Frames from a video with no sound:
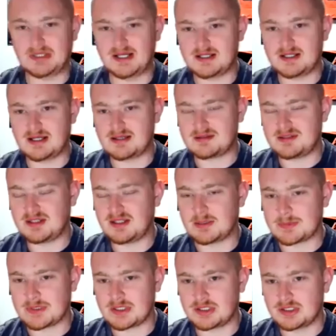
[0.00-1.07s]
I think
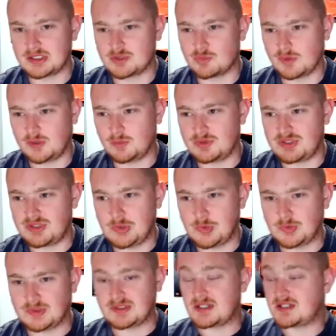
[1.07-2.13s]
I'm going to agree with
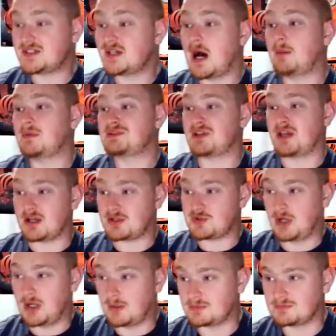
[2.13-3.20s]
you and Thomas,
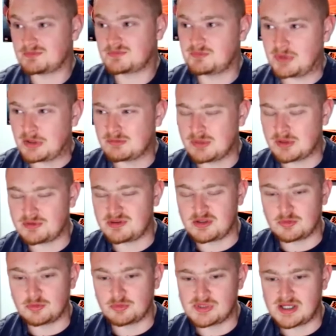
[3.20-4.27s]
actually. I mean, both of
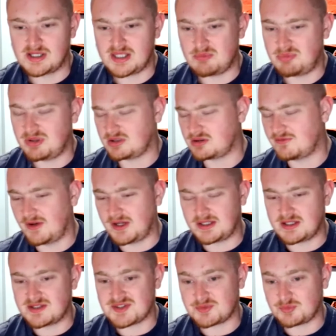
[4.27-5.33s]
you, he picked the
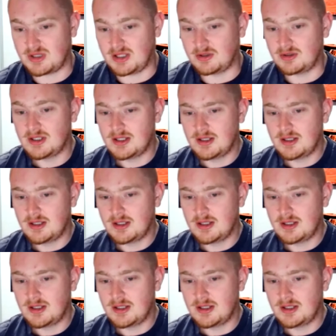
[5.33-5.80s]
Vikings as well.